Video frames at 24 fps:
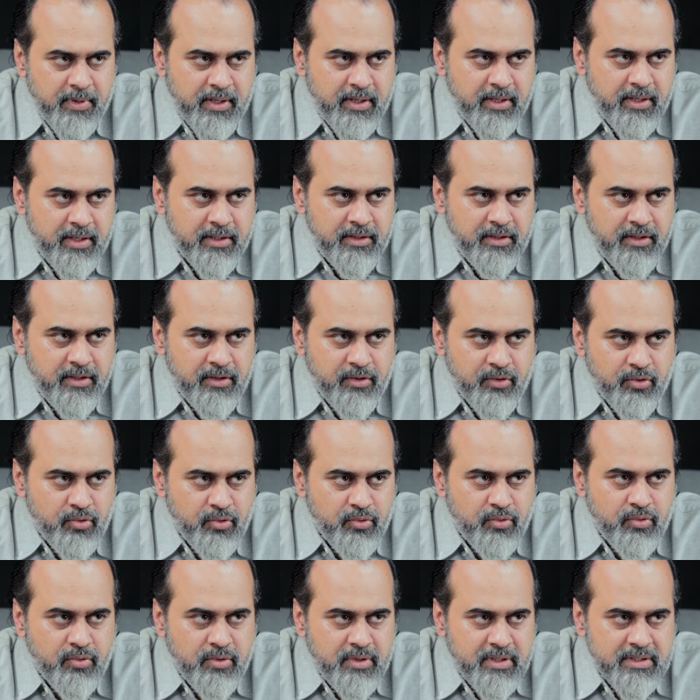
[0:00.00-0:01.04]
Prakriti
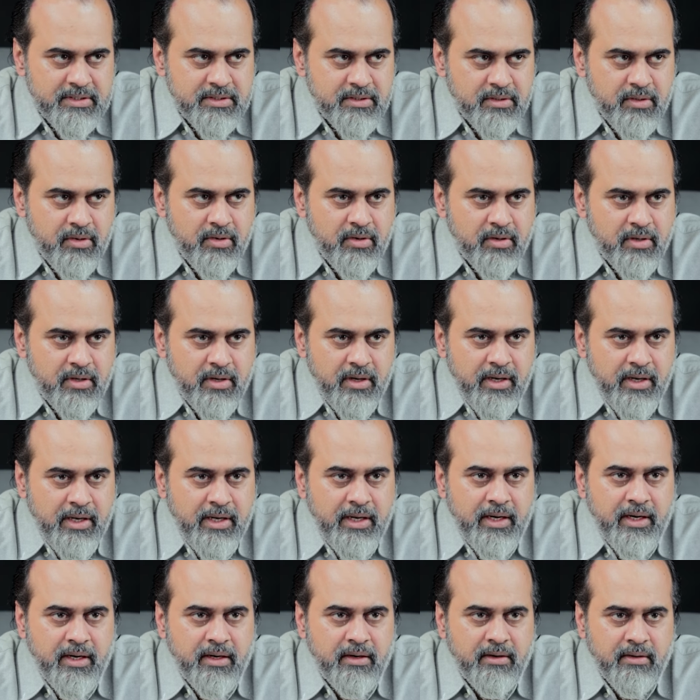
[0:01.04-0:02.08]
too does not
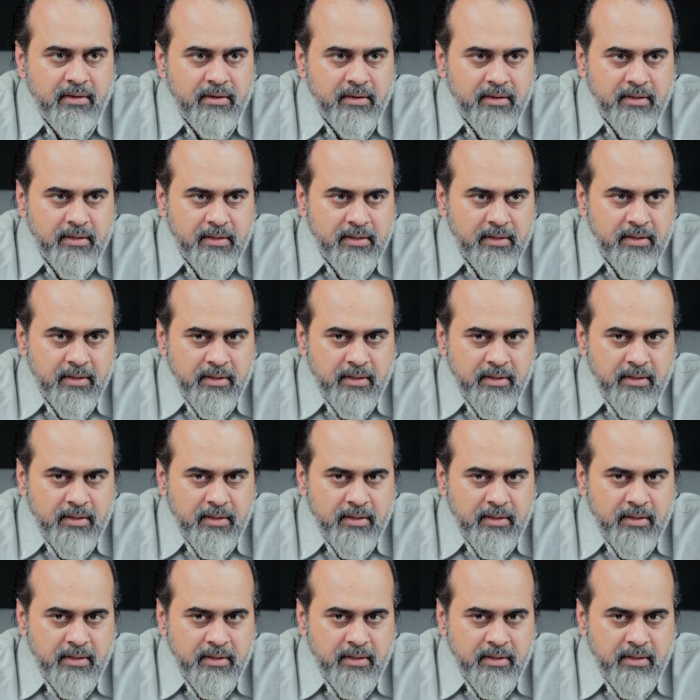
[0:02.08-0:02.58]
need